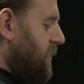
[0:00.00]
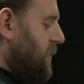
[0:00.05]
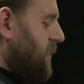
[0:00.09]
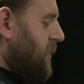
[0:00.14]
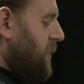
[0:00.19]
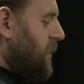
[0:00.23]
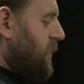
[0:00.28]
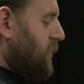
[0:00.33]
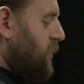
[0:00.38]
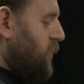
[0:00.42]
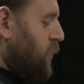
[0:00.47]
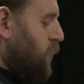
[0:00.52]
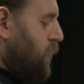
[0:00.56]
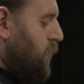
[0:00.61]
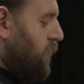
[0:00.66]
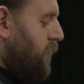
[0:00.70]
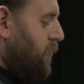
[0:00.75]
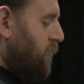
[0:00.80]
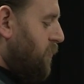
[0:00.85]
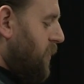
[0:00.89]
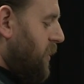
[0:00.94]
Got 2
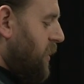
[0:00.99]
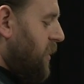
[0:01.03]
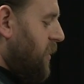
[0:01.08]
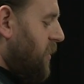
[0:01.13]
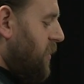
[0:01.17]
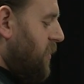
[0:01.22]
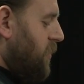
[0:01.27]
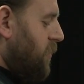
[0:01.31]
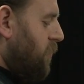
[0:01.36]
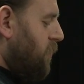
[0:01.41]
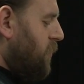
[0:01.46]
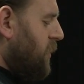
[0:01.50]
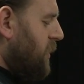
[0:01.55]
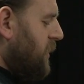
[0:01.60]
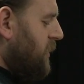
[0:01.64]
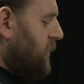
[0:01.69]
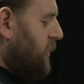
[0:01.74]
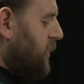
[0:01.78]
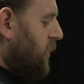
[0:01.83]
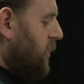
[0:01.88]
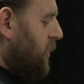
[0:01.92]
of them here, and they're really
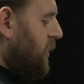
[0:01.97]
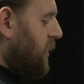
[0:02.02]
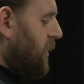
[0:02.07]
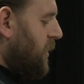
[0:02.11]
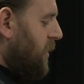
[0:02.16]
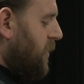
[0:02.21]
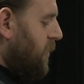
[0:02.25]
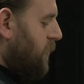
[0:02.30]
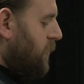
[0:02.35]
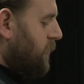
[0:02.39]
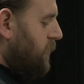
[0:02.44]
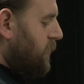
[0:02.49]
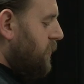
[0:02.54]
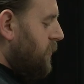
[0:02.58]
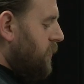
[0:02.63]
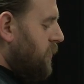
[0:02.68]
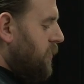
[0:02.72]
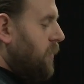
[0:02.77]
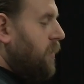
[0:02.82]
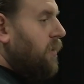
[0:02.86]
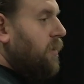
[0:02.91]
dirty now.
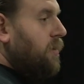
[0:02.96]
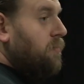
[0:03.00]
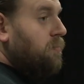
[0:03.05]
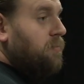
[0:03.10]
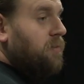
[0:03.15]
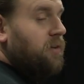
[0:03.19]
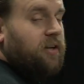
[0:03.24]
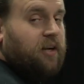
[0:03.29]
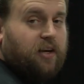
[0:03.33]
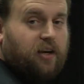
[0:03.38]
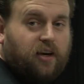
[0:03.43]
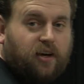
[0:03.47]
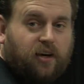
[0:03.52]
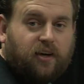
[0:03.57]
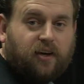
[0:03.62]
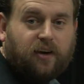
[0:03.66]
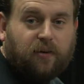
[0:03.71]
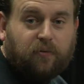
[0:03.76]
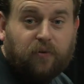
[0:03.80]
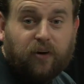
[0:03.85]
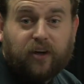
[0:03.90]
But
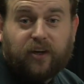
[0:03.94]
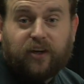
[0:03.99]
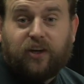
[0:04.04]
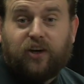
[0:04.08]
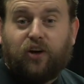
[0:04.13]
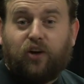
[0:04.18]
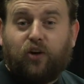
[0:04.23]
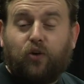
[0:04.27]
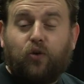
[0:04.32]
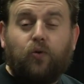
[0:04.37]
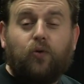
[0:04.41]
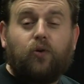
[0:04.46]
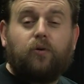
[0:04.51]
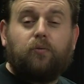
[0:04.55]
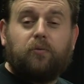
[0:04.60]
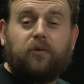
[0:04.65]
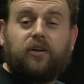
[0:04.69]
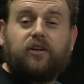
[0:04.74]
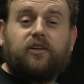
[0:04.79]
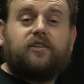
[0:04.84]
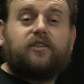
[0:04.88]
I'm not getting a new one
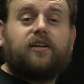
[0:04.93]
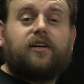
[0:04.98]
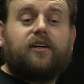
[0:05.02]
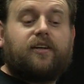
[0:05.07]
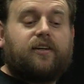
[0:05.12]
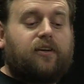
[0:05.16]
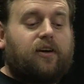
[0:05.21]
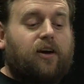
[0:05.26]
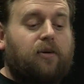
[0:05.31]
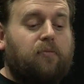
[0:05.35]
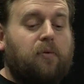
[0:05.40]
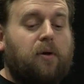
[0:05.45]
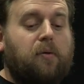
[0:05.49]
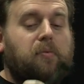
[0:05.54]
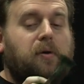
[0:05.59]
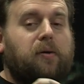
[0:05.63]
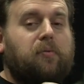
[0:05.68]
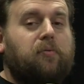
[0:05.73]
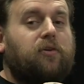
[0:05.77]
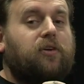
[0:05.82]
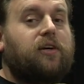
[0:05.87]
because I knocked my
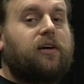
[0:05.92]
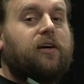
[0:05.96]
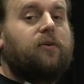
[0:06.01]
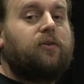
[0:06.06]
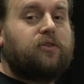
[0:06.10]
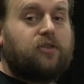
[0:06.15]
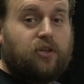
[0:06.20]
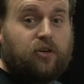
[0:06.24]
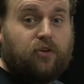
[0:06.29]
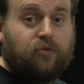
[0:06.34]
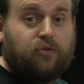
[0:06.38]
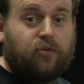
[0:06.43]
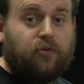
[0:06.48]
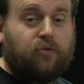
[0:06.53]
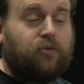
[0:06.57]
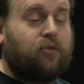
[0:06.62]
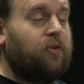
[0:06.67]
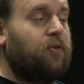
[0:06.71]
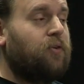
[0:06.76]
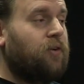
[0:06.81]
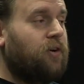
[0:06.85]
paper towels off on the
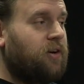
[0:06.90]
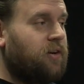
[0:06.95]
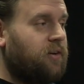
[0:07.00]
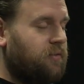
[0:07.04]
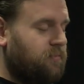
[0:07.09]
floor.